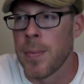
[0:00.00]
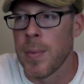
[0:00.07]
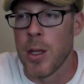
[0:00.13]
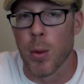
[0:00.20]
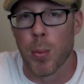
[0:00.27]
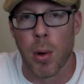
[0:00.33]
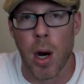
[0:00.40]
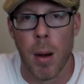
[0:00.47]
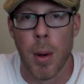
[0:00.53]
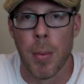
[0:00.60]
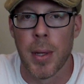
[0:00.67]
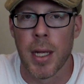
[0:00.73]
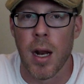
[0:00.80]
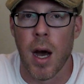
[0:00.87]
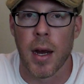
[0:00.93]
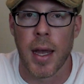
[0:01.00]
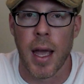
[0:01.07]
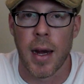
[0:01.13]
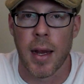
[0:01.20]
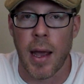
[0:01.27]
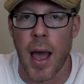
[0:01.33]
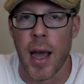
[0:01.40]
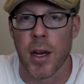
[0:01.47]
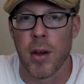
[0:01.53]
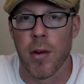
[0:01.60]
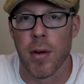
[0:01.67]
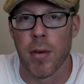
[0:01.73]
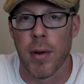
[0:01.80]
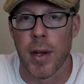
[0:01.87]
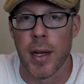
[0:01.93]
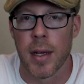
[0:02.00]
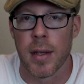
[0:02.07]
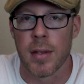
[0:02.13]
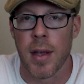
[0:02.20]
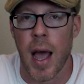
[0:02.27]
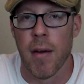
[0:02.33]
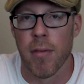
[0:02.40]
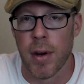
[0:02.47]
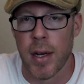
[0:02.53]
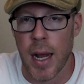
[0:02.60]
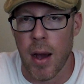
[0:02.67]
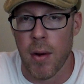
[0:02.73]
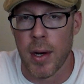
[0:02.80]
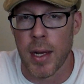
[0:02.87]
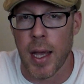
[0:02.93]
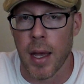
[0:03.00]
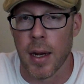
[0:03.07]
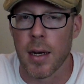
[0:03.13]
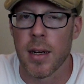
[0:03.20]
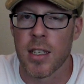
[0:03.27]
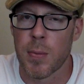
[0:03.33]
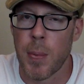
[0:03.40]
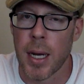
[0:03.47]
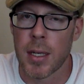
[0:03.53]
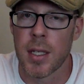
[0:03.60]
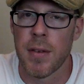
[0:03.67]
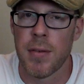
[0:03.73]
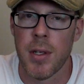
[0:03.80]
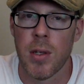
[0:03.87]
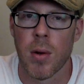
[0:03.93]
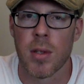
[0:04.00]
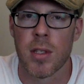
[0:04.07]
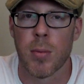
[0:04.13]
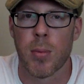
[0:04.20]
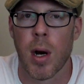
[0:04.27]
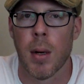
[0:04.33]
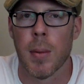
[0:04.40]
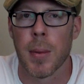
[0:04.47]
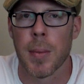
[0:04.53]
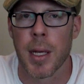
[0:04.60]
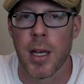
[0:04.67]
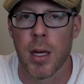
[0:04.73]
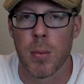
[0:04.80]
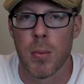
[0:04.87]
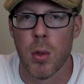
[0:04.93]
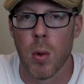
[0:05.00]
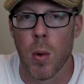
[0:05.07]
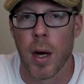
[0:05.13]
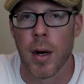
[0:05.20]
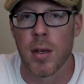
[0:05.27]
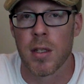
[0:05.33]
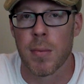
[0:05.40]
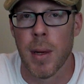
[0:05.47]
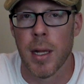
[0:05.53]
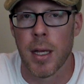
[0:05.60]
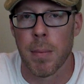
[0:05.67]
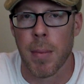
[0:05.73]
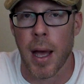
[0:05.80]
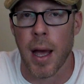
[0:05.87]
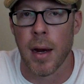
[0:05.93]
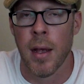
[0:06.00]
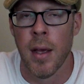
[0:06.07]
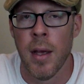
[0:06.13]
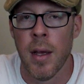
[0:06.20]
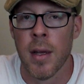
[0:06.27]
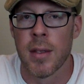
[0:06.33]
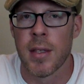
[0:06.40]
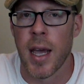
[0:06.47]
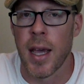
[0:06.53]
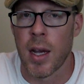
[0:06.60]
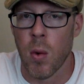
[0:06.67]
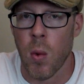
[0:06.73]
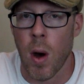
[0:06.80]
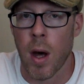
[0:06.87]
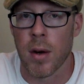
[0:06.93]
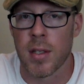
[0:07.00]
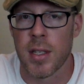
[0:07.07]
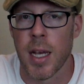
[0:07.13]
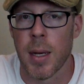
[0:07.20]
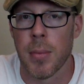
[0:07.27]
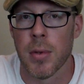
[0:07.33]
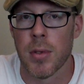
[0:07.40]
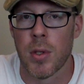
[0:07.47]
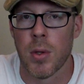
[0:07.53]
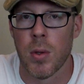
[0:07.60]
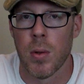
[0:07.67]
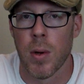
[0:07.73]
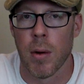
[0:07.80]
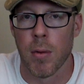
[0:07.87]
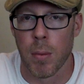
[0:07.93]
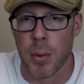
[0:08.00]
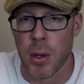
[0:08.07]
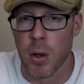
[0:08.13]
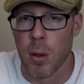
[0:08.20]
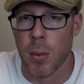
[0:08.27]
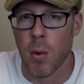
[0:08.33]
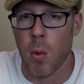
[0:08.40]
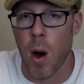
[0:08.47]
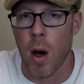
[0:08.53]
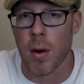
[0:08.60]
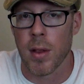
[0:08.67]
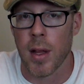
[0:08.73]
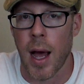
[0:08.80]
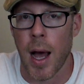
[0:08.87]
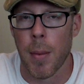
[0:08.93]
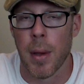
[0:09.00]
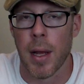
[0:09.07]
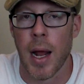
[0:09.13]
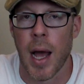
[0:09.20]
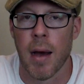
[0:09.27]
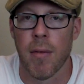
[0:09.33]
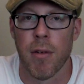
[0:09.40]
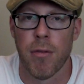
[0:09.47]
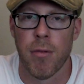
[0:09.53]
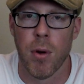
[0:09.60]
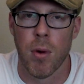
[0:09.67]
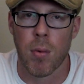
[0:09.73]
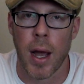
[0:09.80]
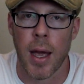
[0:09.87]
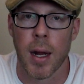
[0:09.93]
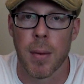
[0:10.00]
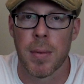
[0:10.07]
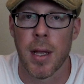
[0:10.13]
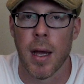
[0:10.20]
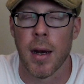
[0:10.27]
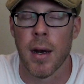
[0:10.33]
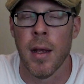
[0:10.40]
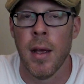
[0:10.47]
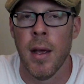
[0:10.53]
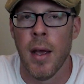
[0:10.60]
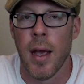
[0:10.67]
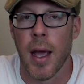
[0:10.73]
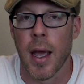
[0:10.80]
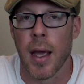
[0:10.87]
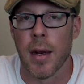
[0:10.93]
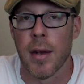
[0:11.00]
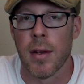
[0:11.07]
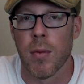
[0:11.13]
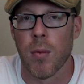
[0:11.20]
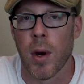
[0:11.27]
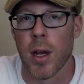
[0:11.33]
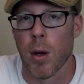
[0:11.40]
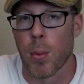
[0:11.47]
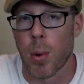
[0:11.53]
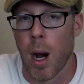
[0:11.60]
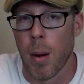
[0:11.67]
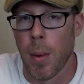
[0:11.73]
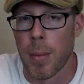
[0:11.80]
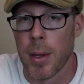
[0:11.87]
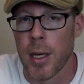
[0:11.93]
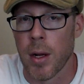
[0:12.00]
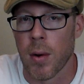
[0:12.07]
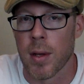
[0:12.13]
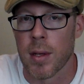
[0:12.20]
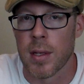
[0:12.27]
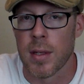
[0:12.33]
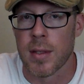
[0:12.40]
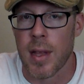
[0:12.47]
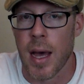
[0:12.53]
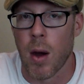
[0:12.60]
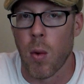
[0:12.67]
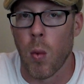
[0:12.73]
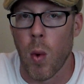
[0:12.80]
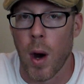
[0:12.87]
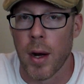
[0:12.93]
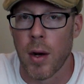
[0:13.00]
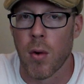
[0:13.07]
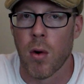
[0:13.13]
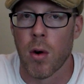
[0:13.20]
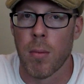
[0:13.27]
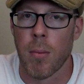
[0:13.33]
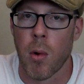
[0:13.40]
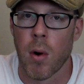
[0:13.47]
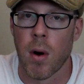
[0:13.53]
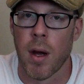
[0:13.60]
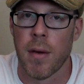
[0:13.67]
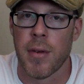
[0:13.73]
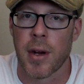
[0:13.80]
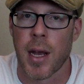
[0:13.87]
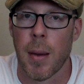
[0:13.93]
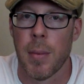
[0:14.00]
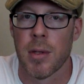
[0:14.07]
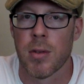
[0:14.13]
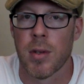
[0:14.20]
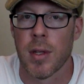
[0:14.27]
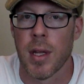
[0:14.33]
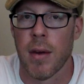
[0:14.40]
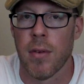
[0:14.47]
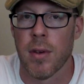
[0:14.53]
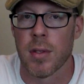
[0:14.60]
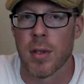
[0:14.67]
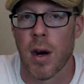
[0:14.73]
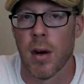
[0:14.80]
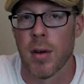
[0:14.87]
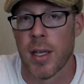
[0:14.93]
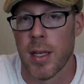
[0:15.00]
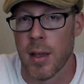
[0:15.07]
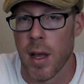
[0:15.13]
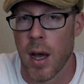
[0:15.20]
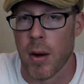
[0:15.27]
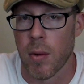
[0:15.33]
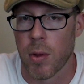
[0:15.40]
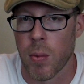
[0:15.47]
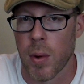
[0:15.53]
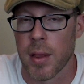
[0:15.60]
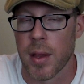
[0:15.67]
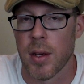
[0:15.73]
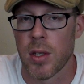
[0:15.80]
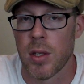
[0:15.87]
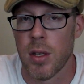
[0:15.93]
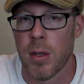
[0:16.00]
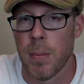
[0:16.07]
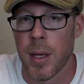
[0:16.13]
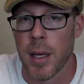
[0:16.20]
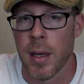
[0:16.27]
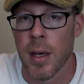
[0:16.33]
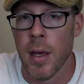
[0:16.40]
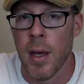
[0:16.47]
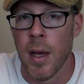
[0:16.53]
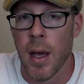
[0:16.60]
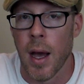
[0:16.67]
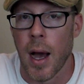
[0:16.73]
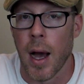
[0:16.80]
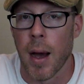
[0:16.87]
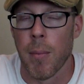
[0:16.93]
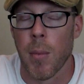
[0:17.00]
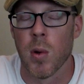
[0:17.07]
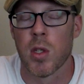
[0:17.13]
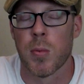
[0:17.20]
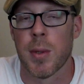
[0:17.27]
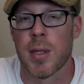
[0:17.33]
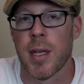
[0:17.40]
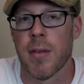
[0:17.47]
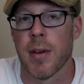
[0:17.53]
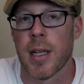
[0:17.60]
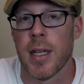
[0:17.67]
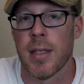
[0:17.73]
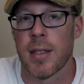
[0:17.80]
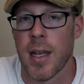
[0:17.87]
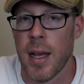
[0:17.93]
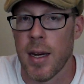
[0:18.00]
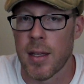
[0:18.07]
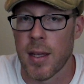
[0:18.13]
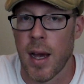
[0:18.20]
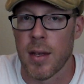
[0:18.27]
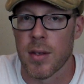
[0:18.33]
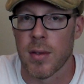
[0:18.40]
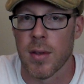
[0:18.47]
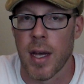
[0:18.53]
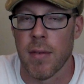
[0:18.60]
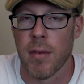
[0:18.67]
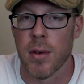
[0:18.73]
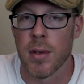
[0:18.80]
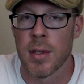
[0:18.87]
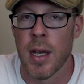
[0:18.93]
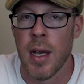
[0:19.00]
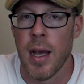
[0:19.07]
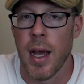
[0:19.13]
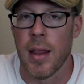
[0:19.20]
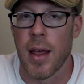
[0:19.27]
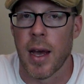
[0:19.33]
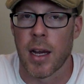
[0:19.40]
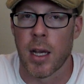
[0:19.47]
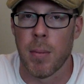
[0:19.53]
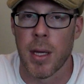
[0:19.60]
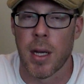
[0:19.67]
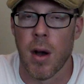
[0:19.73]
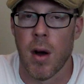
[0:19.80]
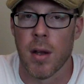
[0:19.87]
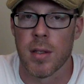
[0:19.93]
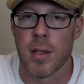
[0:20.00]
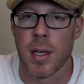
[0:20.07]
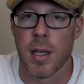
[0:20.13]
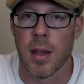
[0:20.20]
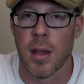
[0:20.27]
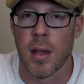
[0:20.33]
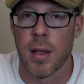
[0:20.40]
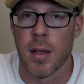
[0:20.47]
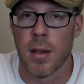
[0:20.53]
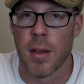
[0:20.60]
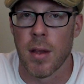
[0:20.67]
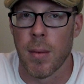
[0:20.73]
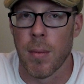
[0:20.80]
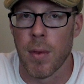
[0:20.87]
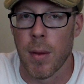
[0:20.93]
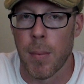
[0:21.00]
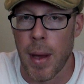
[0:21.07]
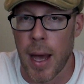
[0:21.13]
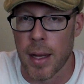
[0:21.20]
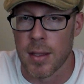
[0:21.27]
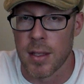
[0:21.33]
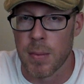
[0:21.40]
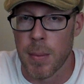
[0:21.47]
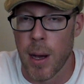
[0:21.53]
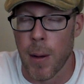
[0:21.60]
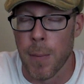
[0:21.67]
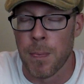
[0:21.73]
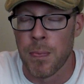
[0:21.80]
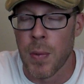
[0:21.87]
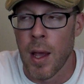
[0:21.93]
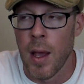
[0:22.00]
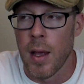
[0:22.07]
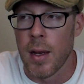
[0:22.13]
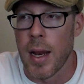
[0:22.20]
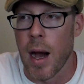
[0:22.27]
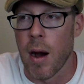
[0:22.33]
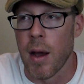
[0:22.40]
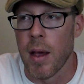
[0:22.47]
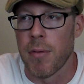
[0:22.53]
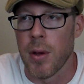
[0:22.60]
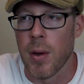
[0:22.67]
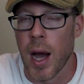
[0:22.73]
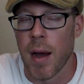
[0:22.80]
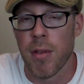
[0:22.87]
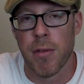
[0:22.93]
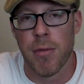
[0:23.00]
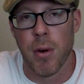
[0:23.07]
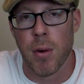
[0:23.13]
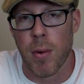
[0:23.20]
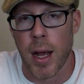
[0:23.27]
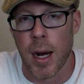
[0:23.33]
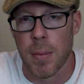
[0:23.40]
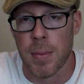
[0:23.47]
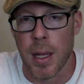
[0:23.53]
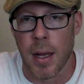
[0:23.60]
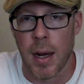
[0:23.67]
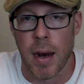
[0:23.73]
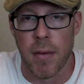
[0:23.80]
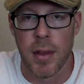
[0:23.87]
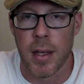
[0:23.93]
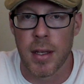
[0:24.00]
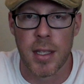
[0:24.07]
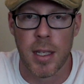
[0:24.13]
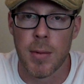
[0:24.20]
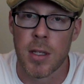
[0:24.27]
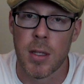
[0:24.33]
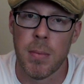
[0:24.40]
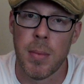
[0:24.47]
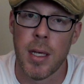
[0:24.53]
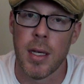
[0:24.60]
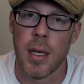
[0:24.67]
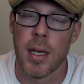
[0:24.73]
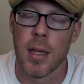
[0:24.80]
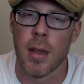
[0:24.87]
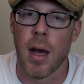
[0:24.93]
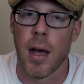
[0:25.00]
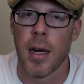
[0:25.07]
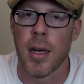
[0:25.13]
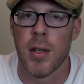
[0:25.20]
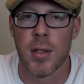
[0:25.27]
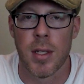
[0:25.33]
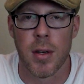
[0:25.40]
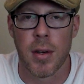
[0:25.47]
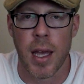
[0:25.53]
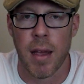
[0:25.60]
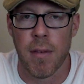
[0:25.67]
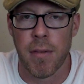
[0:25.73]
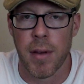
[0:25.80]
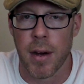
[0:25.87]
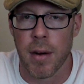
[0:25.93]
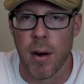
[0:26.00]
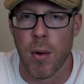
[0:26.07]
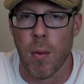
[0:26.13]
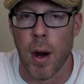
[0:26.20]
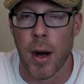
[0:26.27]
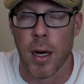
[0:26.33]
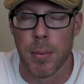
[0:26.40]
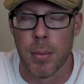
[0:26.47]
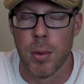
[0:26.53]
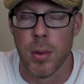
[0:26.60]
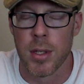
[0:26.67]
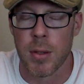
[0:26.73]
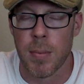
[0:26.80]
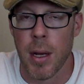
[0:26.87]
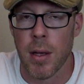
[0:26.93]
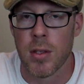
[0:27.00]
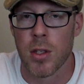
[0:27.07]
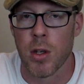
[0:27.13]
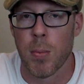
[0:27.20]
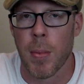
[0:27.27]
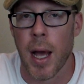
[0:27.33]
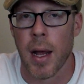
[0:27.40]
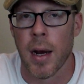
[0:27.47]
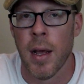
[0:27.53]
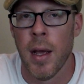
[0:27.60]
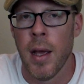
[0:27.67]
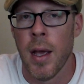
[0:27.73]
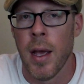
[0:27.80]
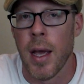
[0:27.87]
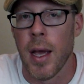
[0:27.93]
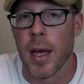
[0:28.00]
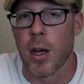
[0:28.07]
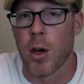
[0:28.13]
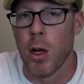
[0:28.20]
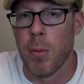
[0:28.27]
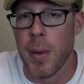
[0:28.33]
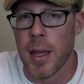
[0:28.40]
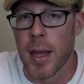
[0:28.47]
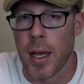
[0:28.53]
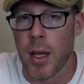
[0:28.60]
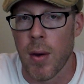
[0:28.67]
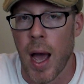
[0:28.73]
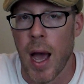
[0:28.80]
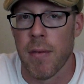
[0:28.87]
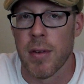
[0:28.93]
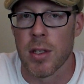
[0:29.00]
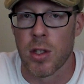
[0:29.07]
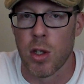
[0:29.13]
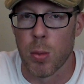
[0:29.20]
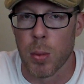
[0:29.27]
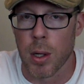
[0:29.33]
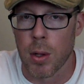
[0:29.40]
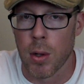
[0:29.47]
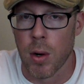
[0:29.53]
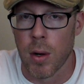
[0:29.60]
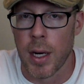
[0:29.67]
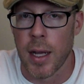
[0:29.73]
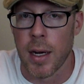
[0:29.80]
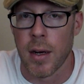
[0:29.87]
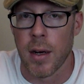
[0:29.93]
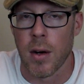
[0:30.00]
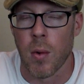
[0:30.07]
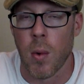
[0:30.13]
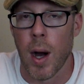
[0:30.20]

you're probably not getting accurate readings. Every now and again, and especially if you notice a problem like your pool water smelling bad, take a water sample to a reputable water lab and have a full write-up done. And what you'll probably notice is that one or more of your chemistry levels aren't in line with what they should be, uh, most specifically sanitizer levels, and that could be causing the, the, the bad smell. Now, if you have the full write-up done, everything seems to be in line and you still can't figure out why your pool smells so bad, it could be that you haven't superchlorinated in a